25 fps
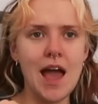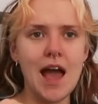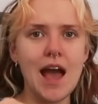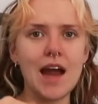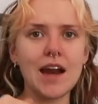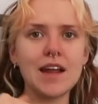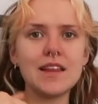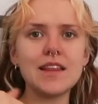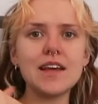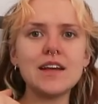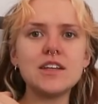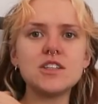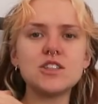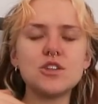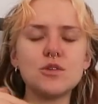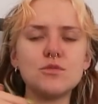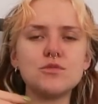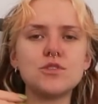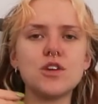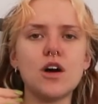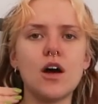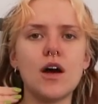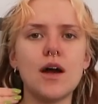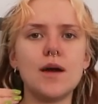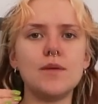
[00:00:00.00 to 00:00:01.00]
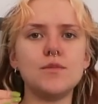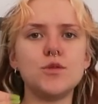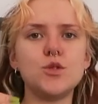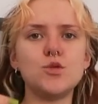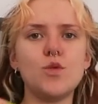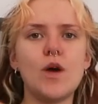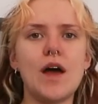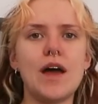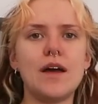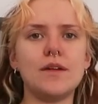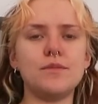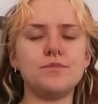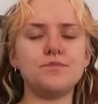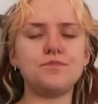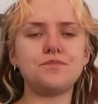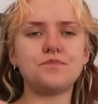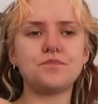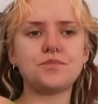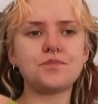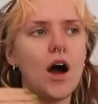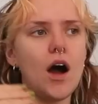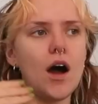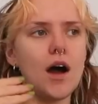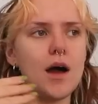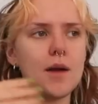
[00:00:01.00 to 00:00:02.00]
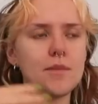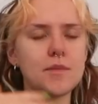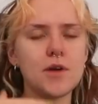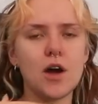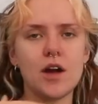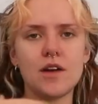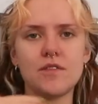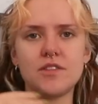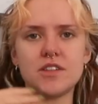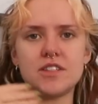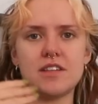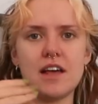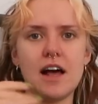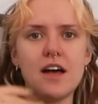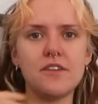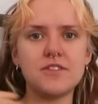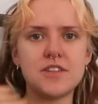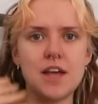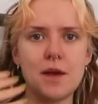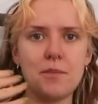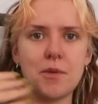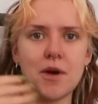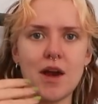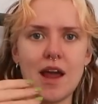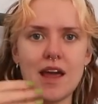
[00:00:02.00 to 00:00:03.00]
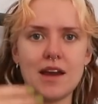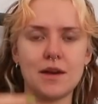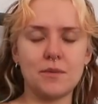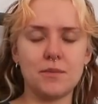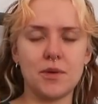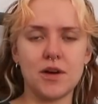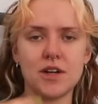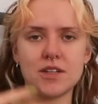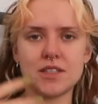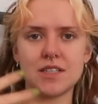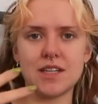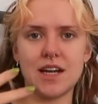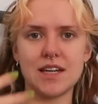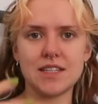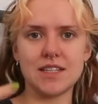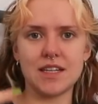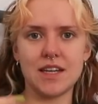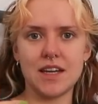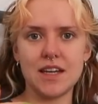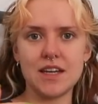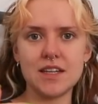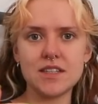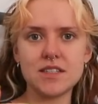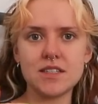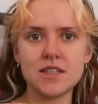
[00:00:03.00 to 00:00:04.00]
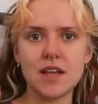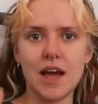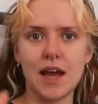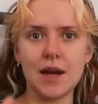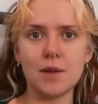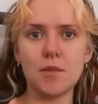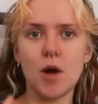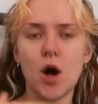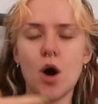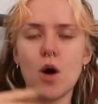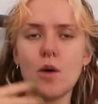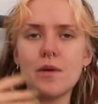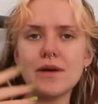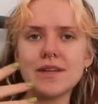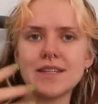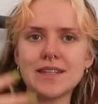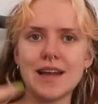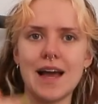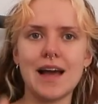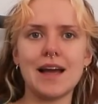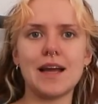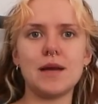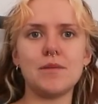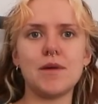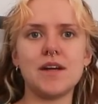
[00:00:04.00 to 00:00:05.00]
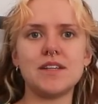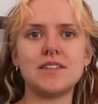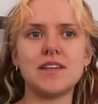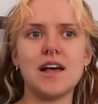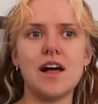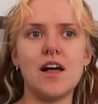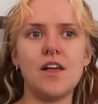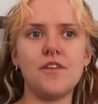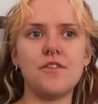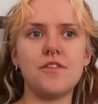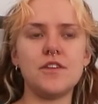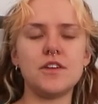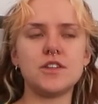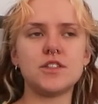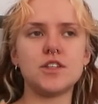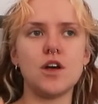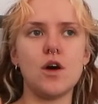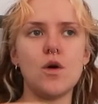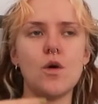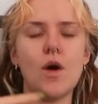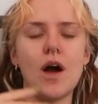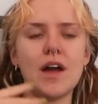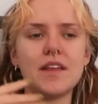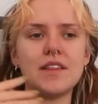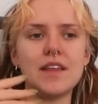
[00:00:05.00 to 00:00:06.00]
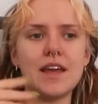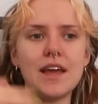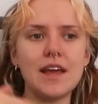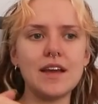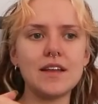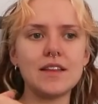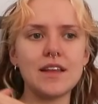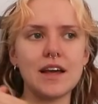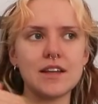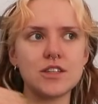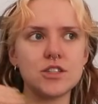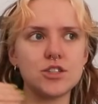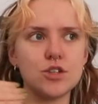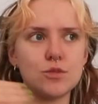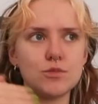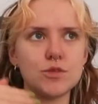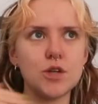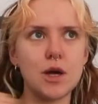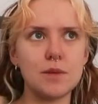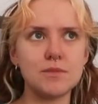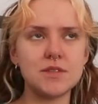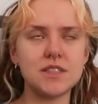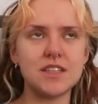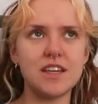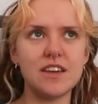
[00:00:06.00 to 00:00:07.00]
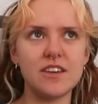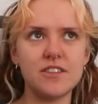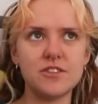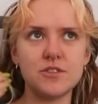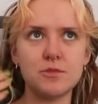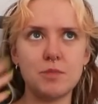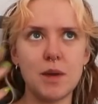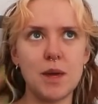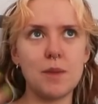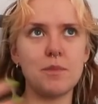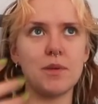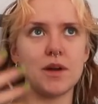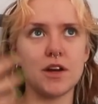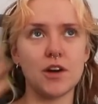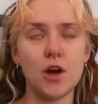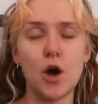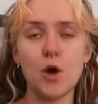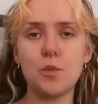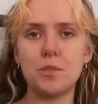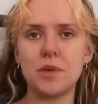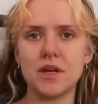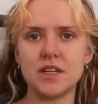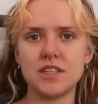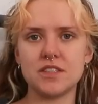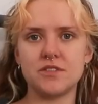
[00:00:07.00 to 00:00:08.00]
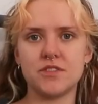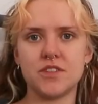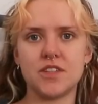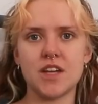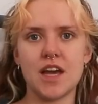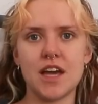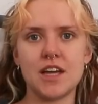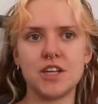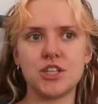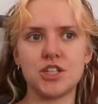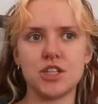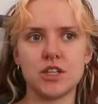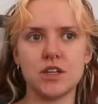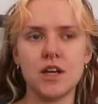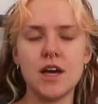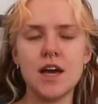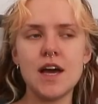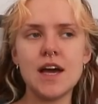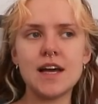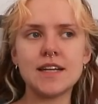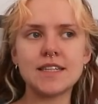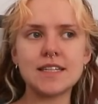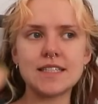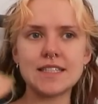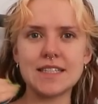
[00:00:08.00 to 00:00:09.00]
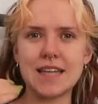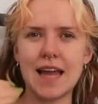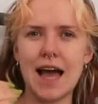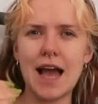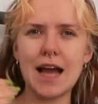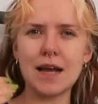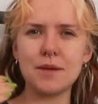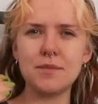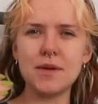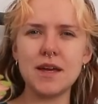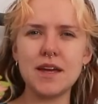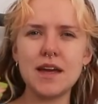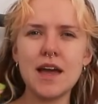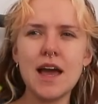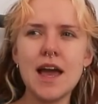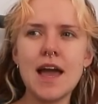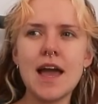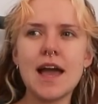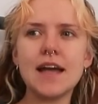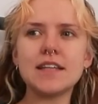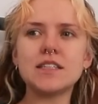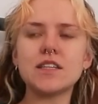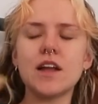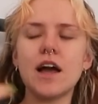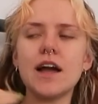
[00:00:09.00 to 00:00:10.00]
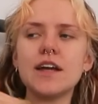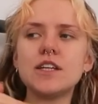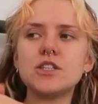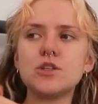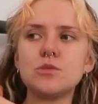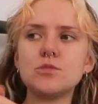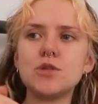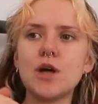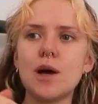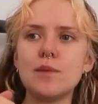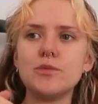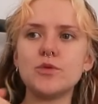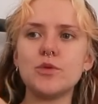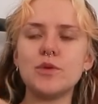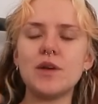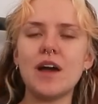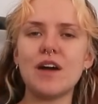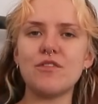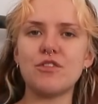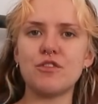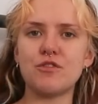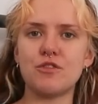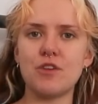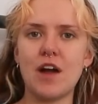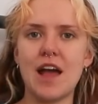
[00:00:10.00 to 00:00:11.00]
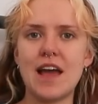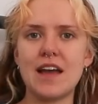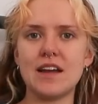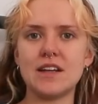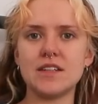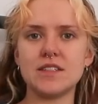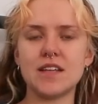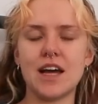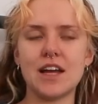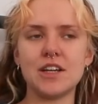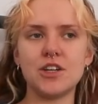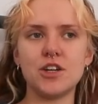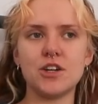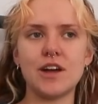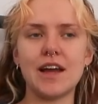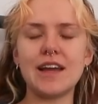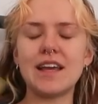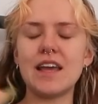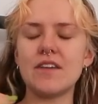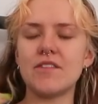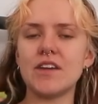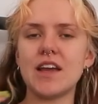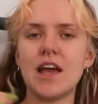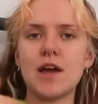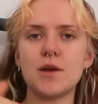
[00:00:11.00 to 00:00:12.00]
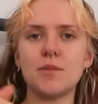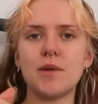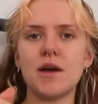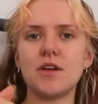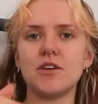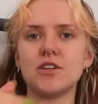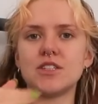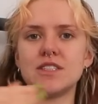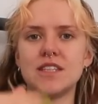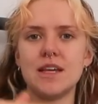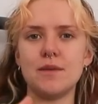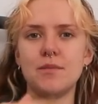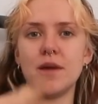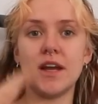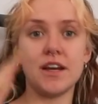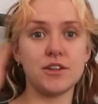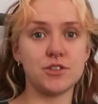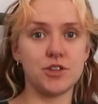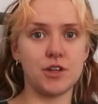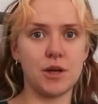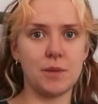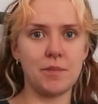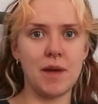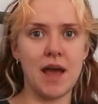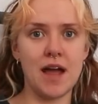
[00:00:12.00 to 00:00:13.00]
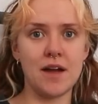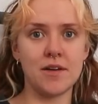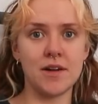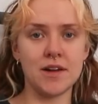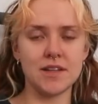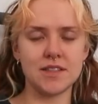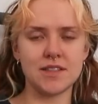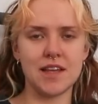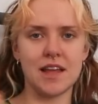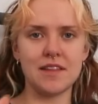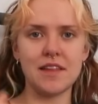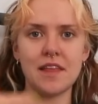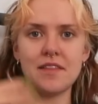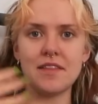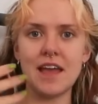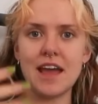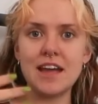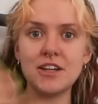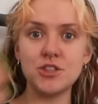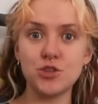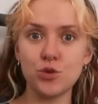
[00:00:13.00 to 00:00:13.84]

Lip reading: And I think sometimes when I'm kind of a self-deprecating person as it is, and I'm always slagging myself, so I think that sometimes gives people an open invitation to slag me. It's like sometimes when you have a friend and you're like giving out about your siblings or your parents, and then they